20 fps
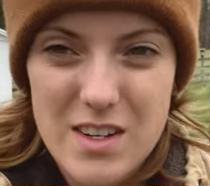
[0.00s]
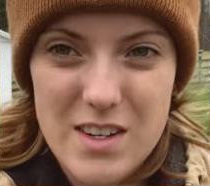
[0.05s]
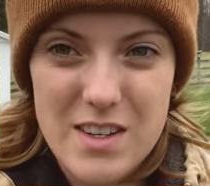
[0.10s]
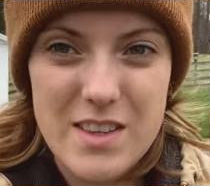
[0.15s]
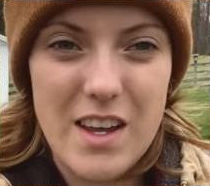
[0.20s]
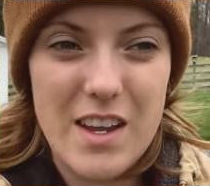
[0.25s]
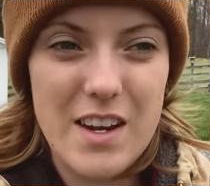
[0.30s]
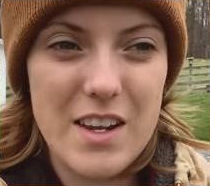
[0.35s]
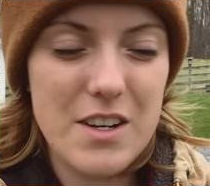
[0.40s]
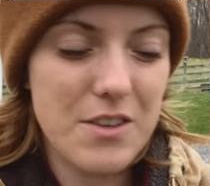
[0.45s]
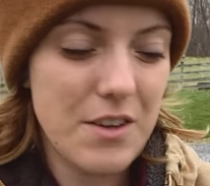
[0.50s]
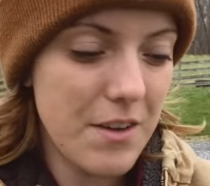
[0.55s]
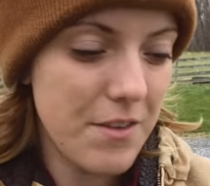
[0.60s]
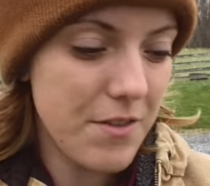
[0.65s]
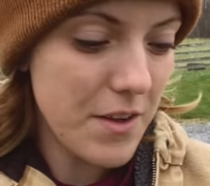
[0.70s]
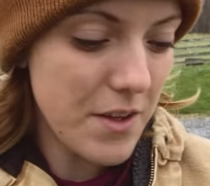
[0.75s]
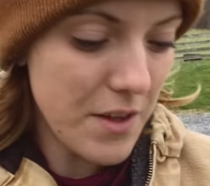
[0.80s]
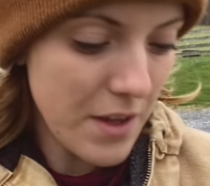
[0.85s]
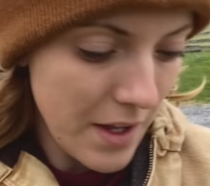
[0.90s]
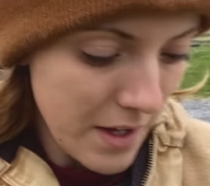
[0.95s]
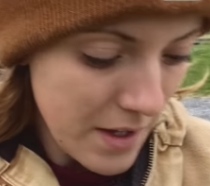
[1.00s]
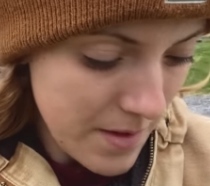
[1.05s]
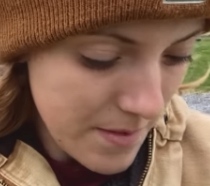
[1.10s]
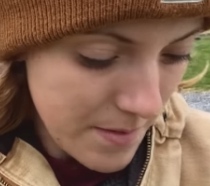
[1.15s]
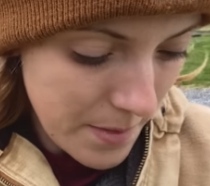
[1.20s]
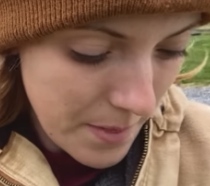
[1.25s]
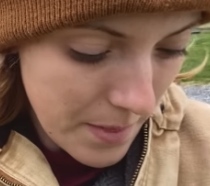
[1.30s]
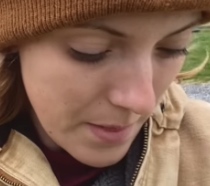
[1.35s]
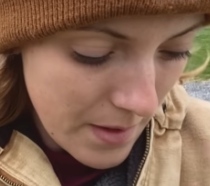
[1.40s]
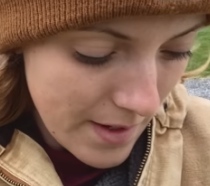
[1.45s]
that eerie feeling.
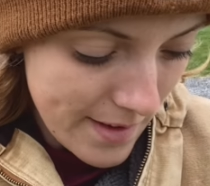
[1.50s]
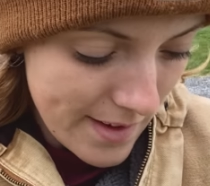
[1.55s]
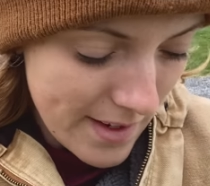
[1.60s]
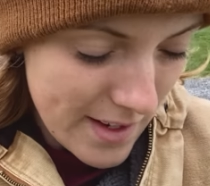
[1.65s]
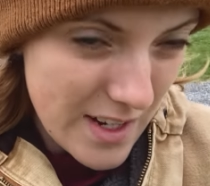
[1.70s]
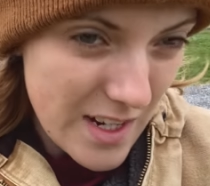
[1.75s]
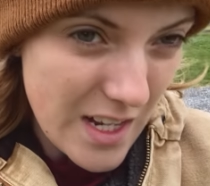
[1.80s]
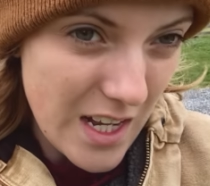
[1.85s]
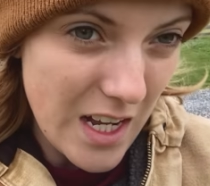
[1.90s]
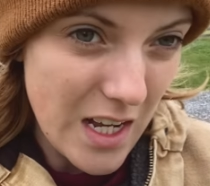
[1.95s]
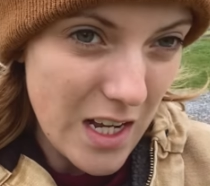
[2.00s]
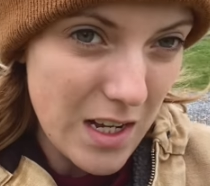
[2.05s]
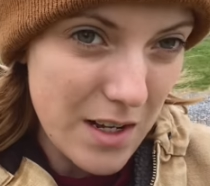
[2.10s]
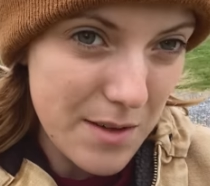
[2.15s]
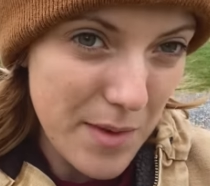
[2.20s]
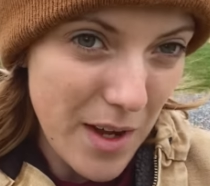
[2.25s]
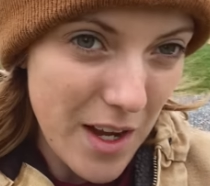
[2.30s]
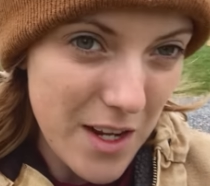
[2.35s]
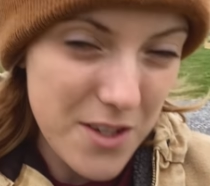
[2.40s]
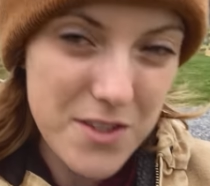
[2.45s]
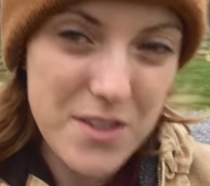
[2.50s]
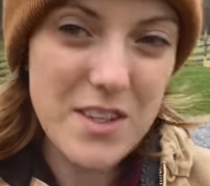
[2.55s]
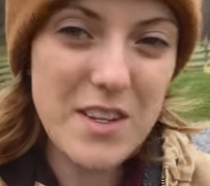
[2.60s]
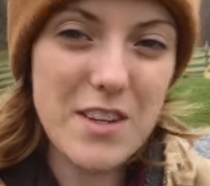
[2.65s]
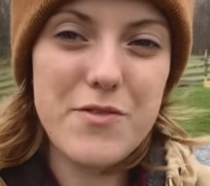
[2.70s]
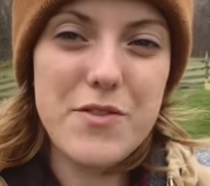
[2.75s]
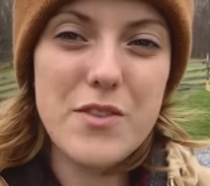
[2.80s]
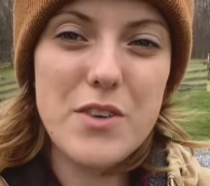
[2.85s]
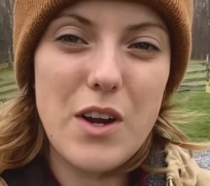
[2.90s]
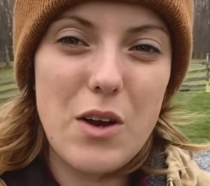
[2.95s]
Um, I just need
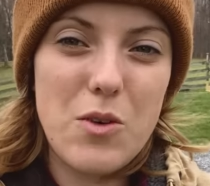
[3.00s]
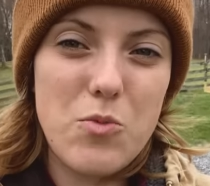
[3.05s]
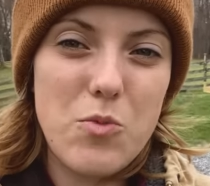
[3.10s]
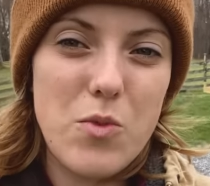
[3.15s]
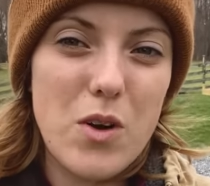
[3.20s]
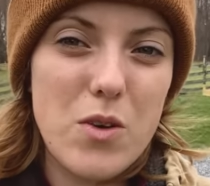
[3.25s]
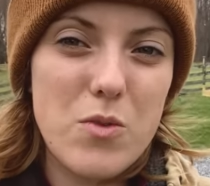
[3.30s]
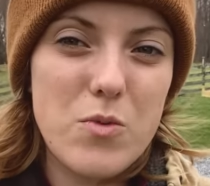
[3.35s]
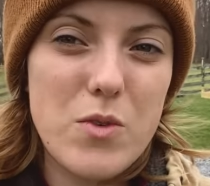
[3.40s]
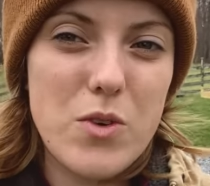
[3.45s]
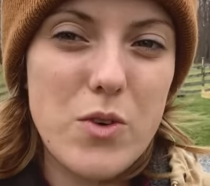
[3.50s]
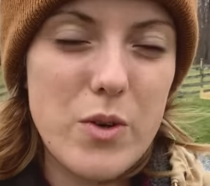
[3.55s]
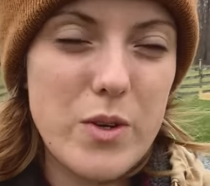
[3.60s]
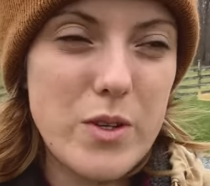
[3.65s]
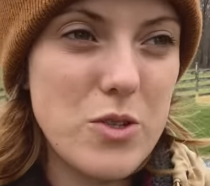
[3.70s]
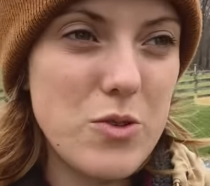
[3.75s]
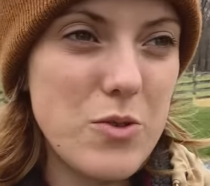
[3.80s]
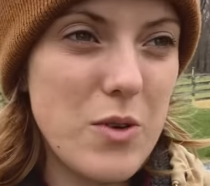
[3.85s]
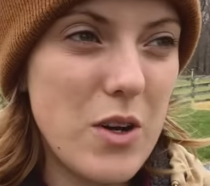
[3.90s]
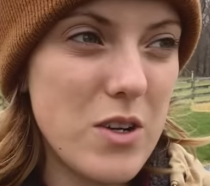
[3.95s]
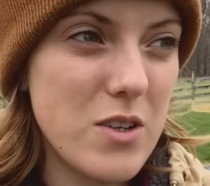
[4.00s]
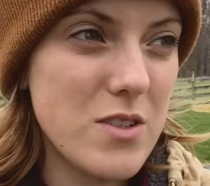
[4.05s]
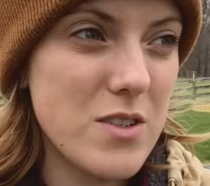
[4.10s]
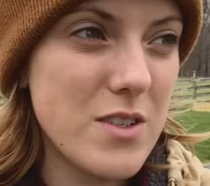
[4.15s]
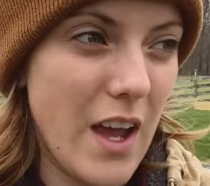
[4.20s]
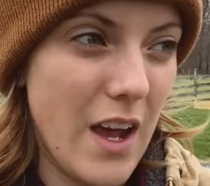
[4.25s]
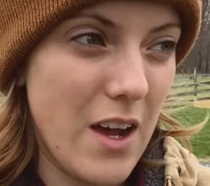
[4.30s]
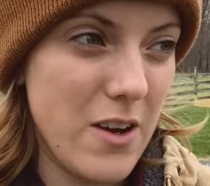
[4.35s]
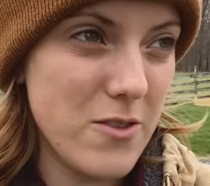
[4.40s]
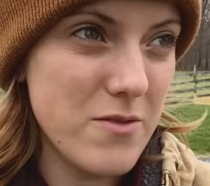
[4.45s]
to figure out where we're going to hunker
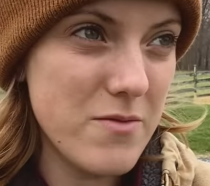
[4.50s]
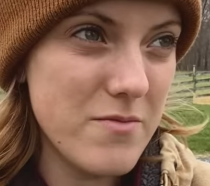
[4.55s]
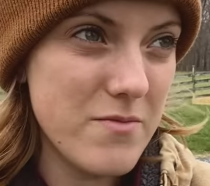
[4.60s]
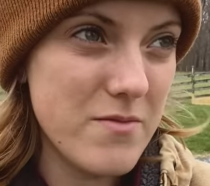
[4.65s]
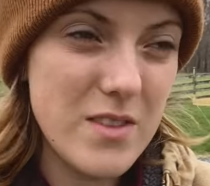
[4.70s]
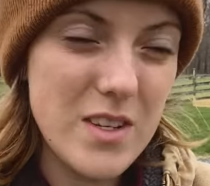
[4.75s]
down.